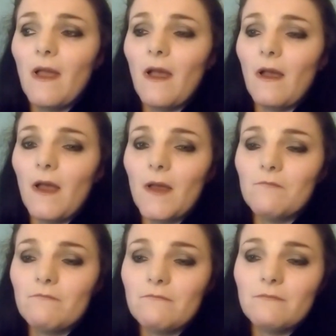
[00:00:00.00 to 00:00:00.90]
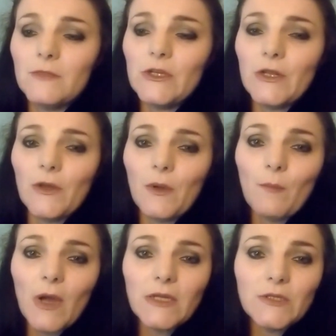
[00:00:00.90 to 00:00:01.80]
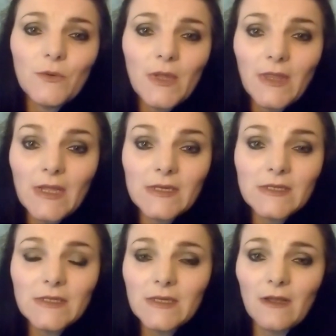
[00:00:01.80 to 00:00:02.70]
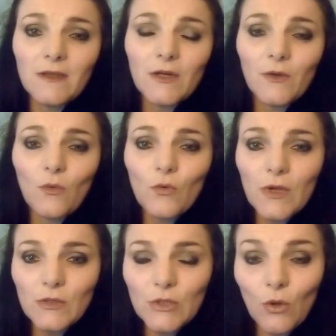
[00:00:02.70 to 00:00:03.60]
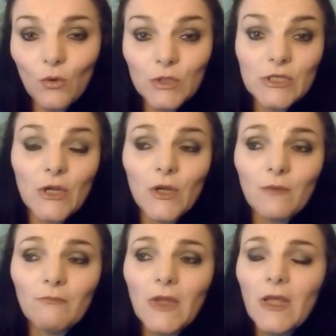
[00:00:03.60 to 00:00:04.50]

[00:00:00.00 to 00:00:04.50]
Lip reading: And by doing this, all those long-term,